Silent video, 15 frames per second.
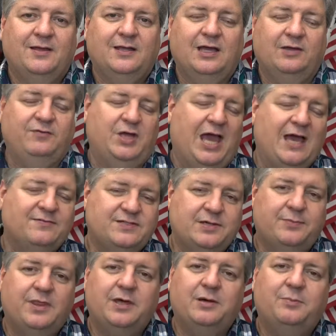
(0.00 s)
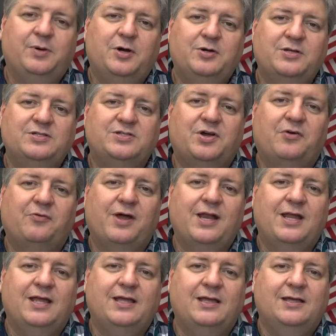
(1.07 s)
And if you have some of the components
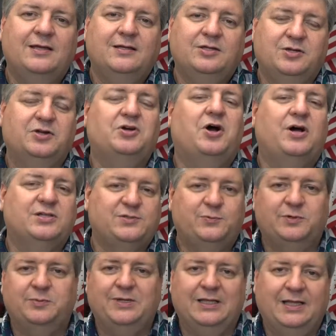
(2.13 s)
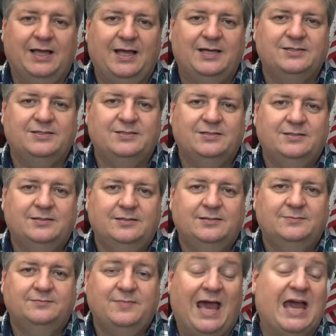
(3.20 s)
already, your costs will be less.
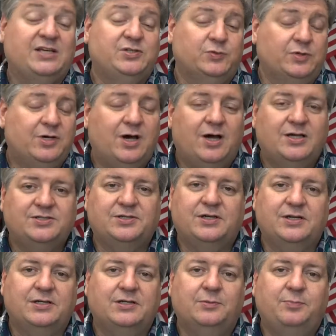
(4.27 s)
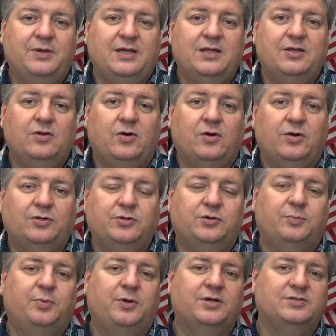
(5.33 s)
Actual costs are going to depend on
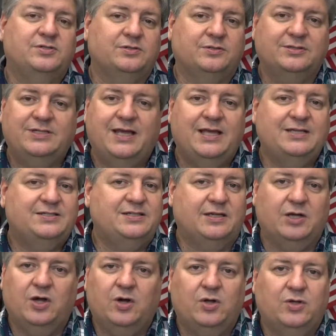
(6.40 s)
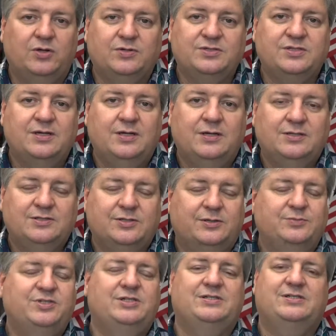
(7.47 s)
your personal taste and goals, so
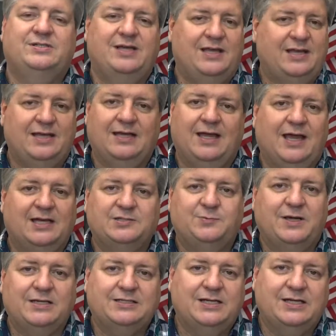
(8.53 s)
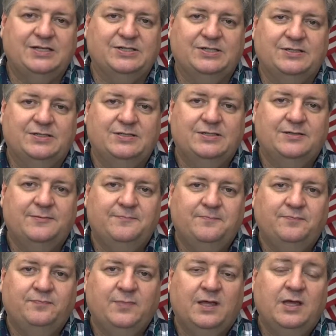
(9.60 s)
I'm just setting expectations.
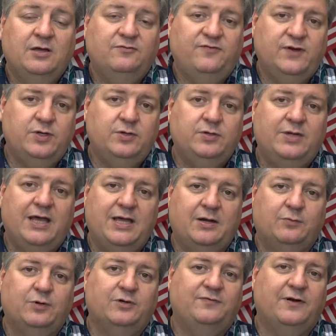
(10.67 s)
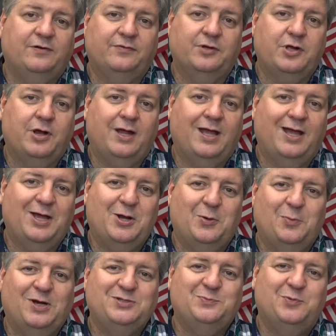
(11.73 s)
Food and a roof over your head are
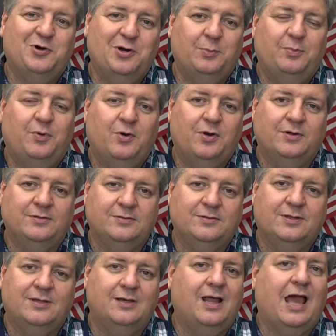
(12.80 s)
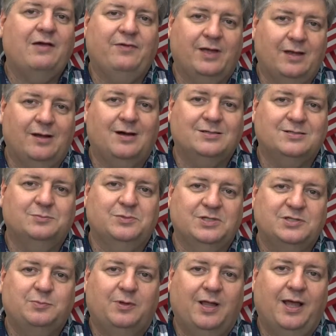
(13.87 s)
much more important than having an awesome
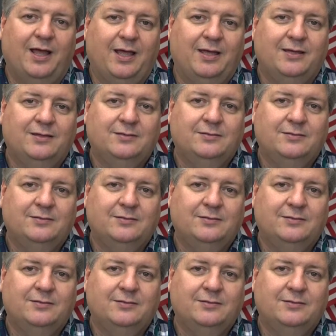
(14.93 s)
display.